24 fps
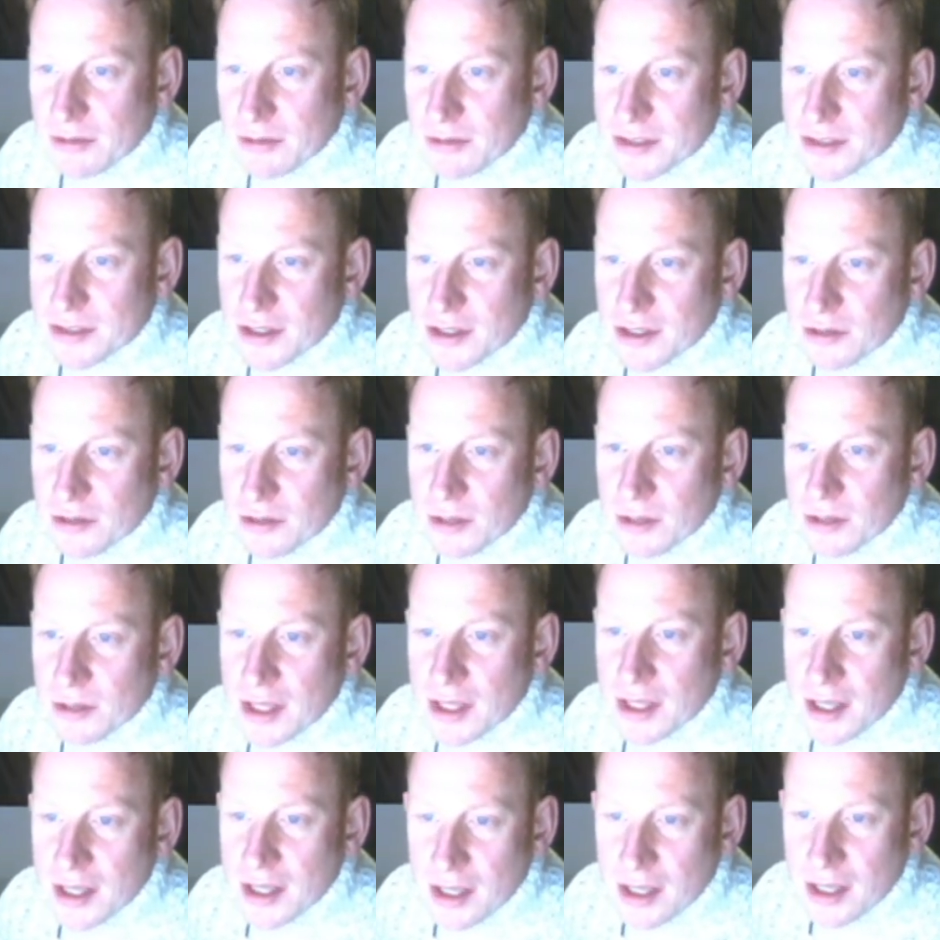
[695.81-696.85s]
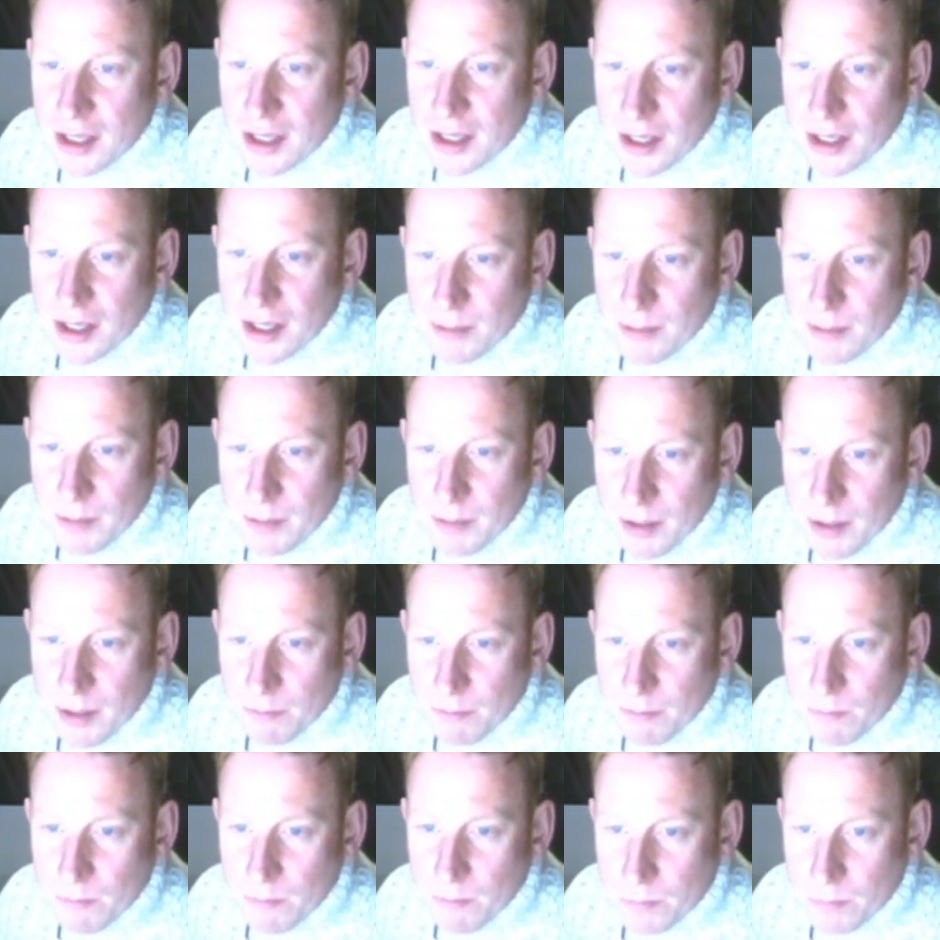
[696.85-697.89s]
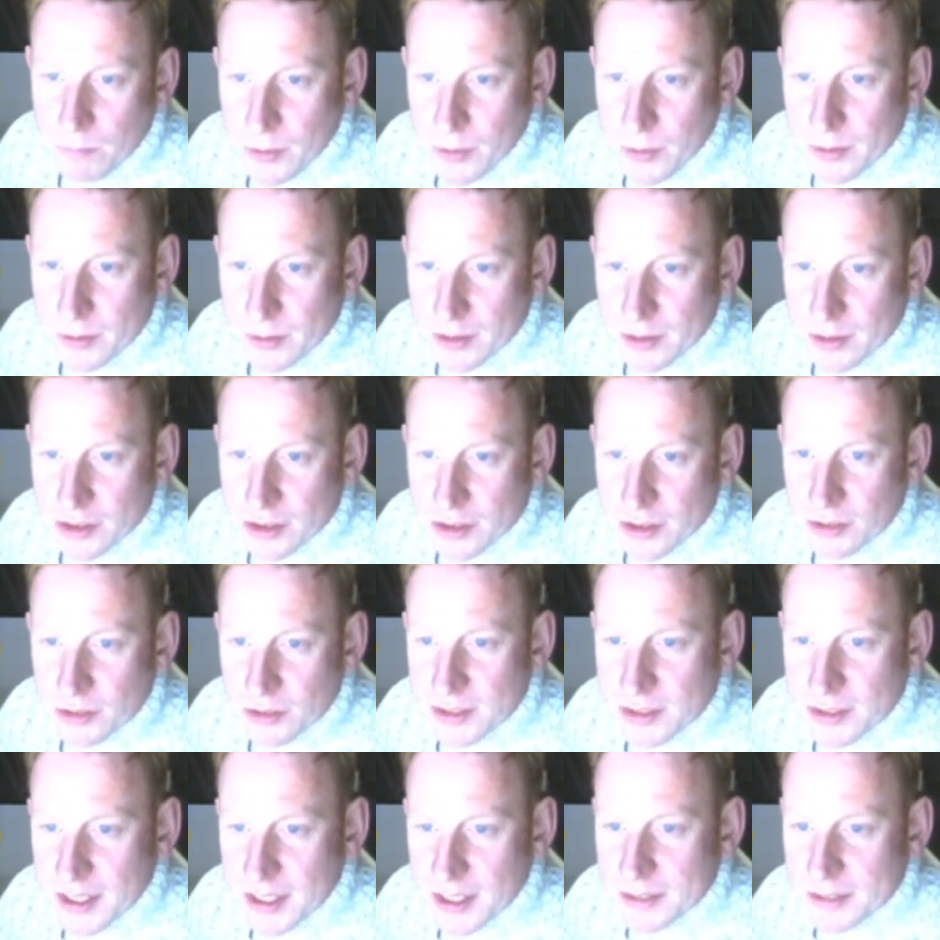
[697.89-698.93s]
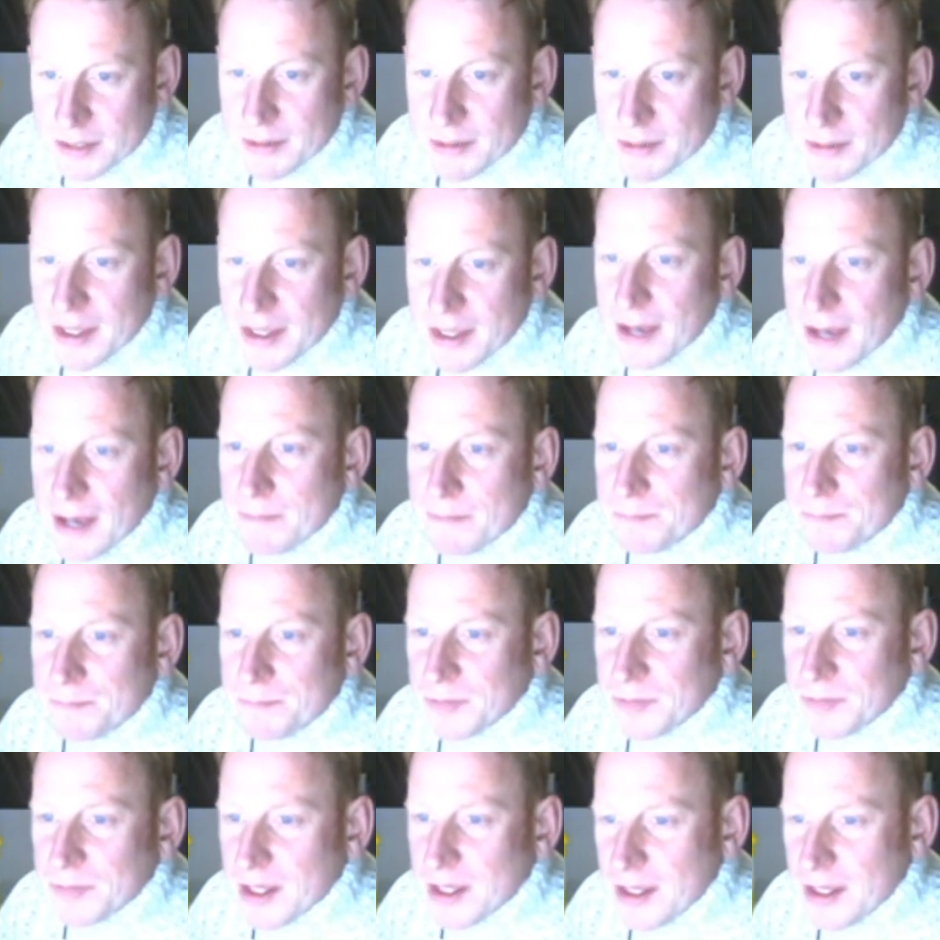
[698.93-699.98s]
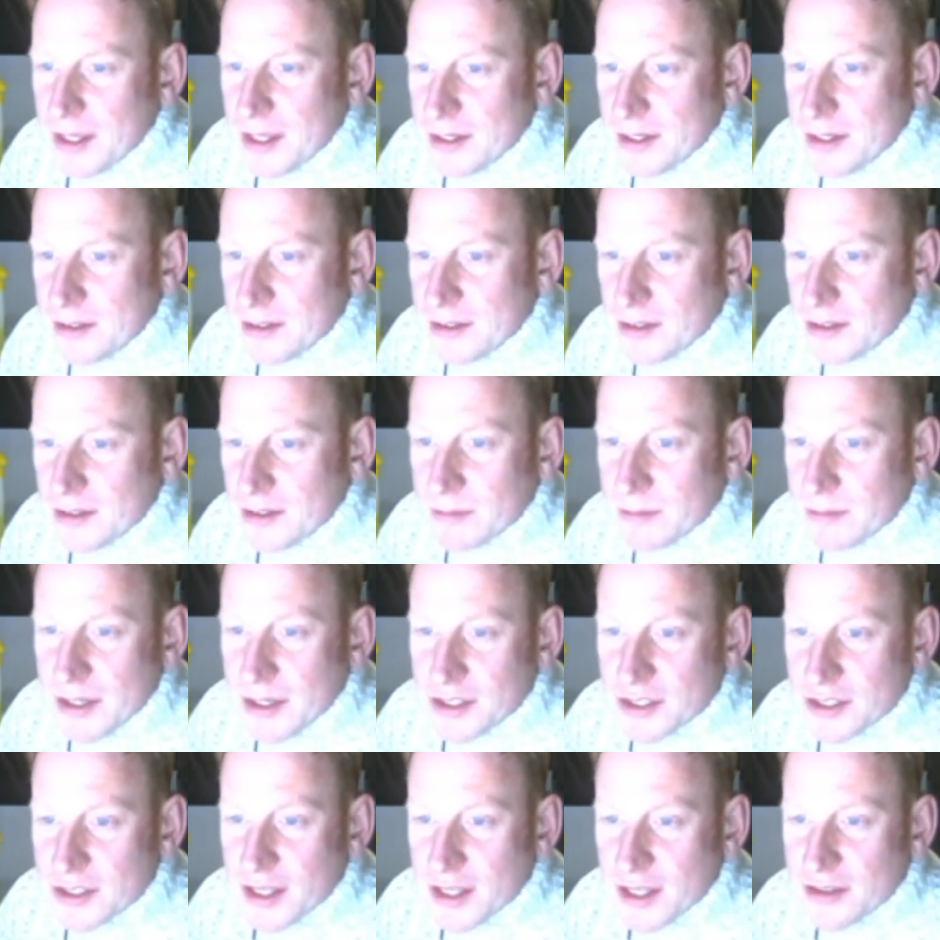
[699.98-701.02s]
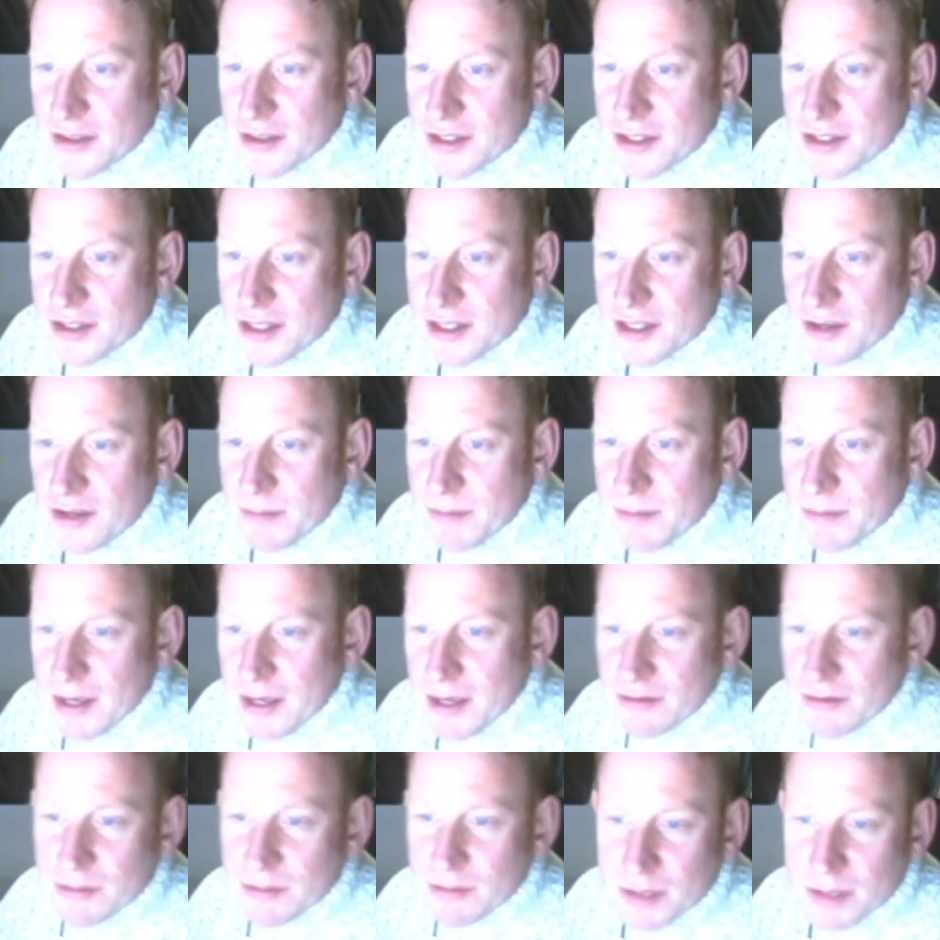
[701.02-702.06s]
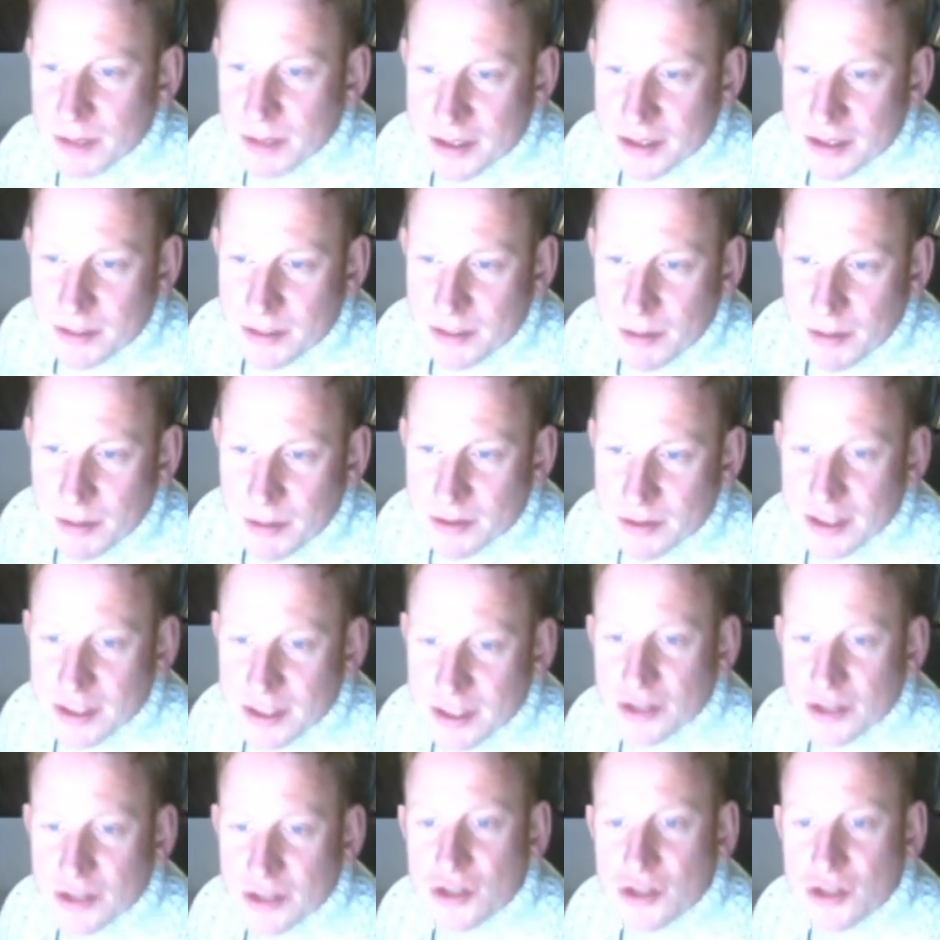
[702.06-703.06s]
So I put the 2 sticks with that, and I managed to get £39 plus the postage.